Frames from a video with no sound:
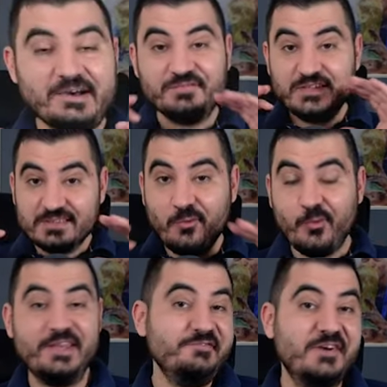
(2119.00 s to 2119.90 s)
After the
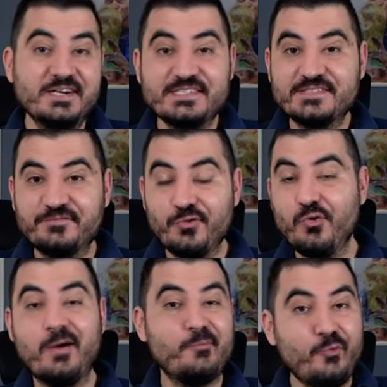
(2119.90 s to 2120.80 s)
win versus
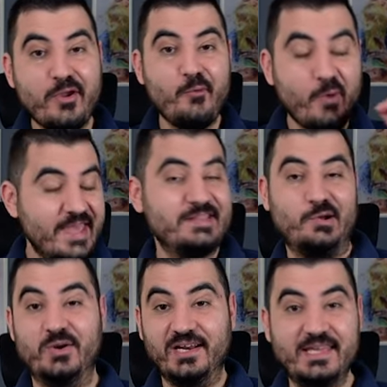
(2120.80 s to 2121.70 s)
Fulham, we went
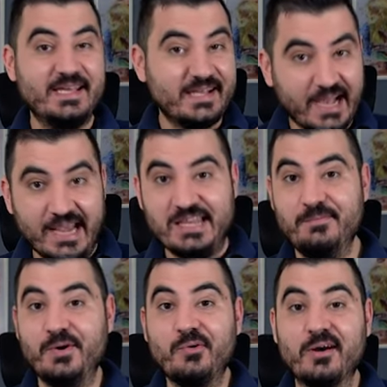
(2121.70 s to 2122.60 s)
on an
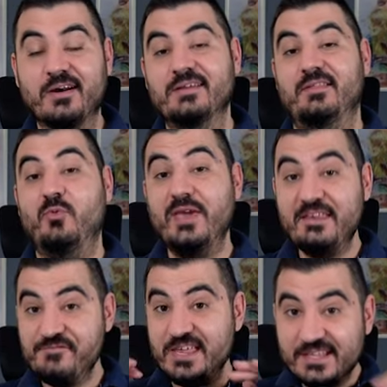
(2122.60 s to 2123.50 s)
incredible run. We
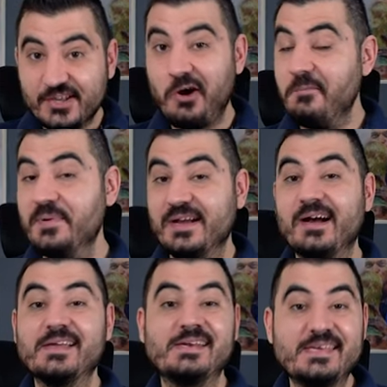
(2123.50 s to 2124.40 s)
defeated
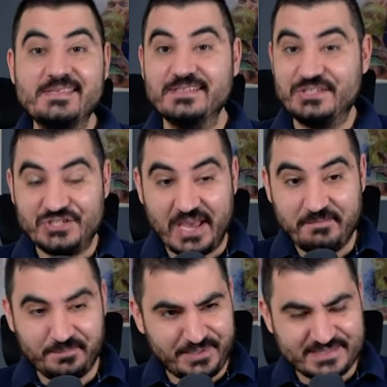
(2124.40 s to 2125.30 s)
Copenhagen in the
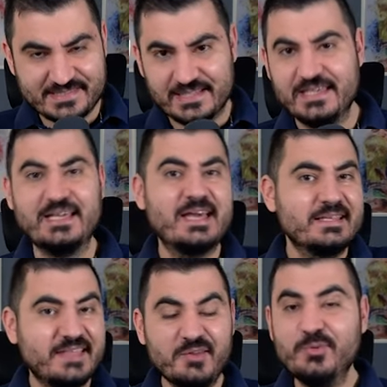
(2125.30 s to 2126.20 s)
Champions League,
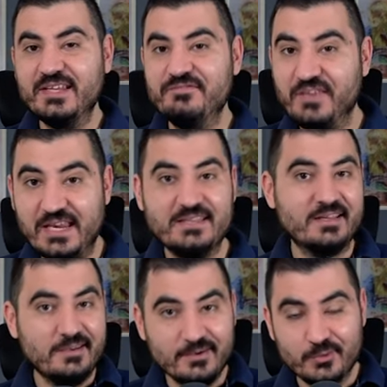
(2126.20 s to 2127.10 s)
then we defeated
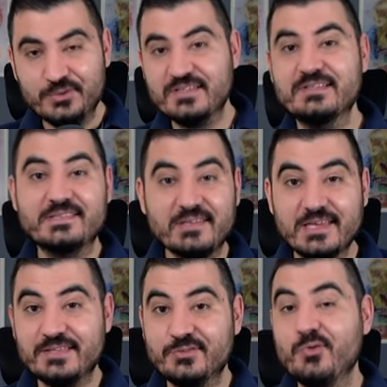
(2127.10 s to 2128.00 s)
Luton
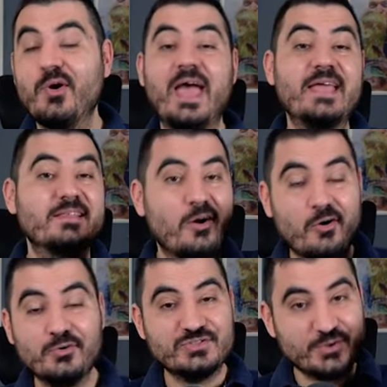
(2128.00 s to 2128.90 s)
three two and
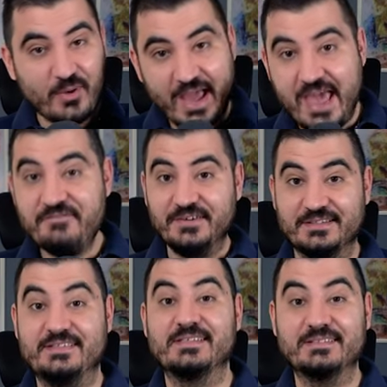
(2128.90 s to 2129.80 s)
also
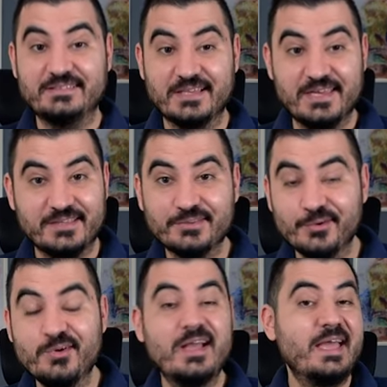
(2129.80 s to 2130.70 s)
Everton three
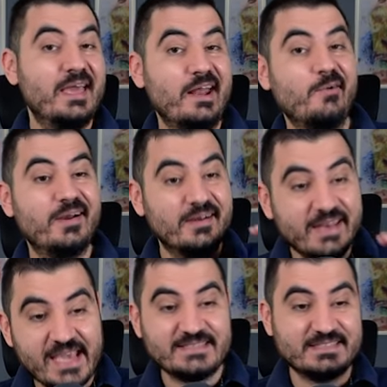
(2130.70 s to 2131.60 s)
two, and our
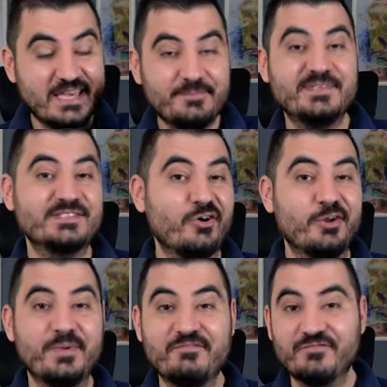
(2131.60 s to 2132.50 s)
next game is
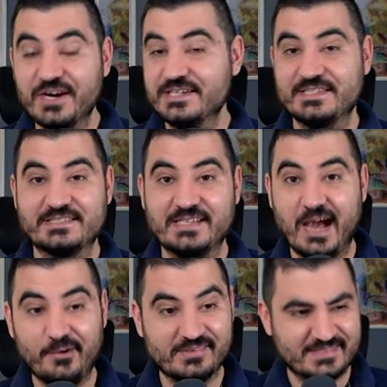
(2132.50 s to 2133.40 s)
gonna be versus
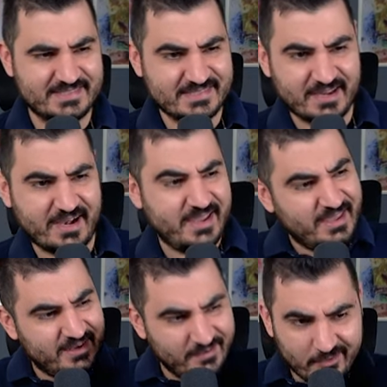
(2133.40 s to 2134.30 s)
Galatasaray.
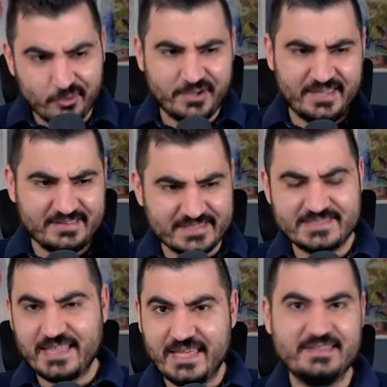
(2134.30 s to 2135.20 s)
And look at the
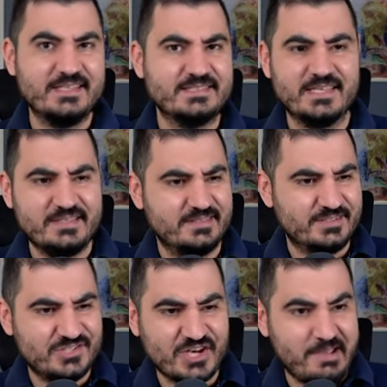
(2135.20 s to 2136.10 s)
standings in the
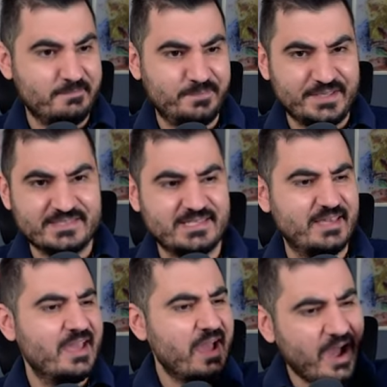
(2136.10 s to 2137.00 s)
Champions
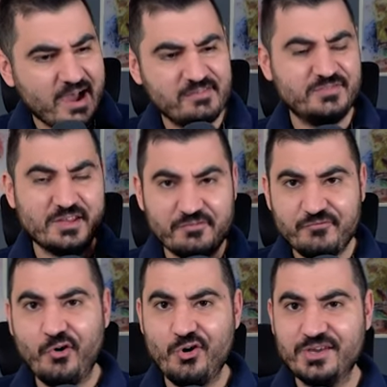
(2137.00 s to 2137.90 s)
League. After
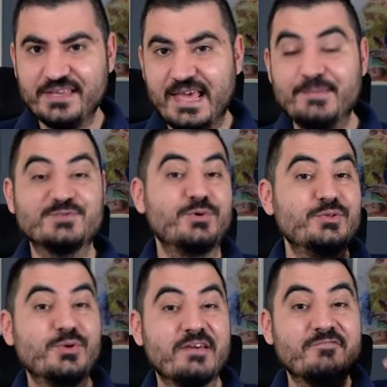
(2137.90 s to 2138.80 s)
four games we
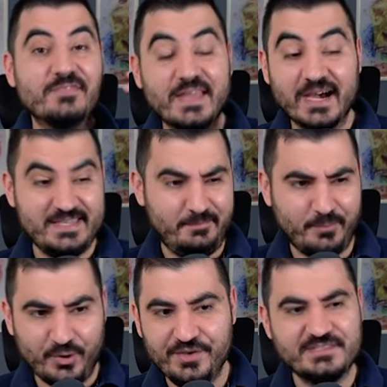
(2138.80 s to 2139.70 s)
do have nine
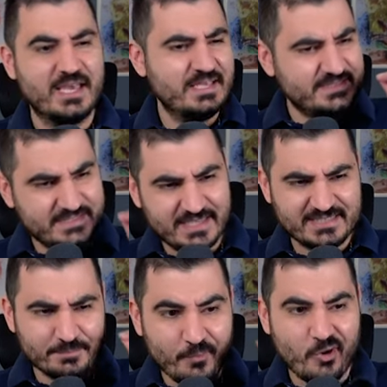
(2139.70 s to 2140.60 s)
points,
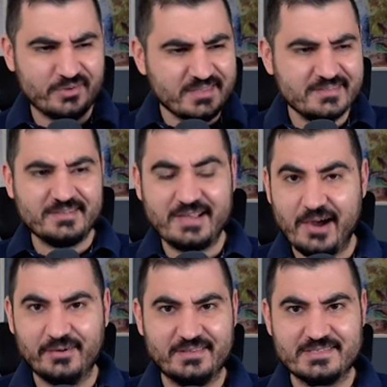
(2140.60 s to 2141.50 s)
six more than the
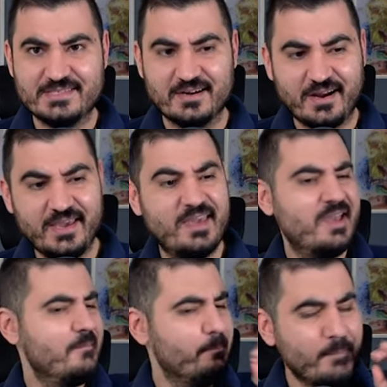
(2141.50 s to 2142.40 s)
Galatasaray,
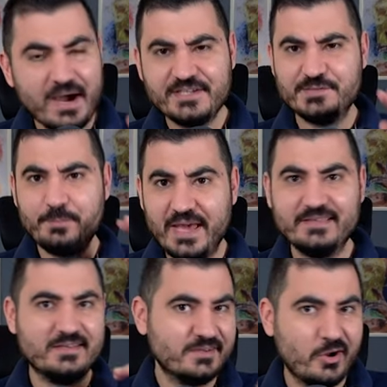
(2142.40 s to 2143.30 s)
much
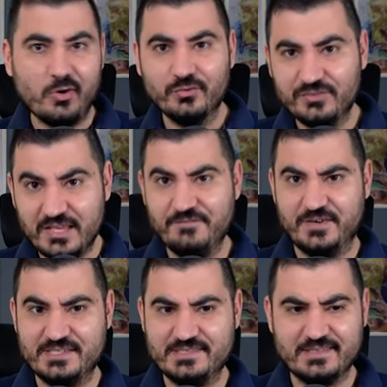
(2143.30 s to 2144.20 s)
better goal
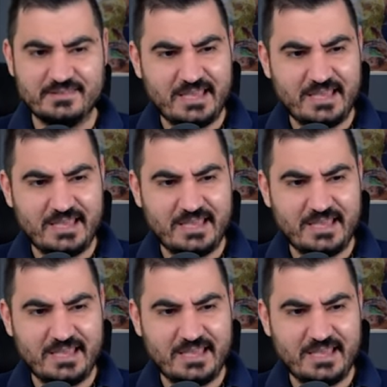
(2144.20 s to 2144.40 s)
difference than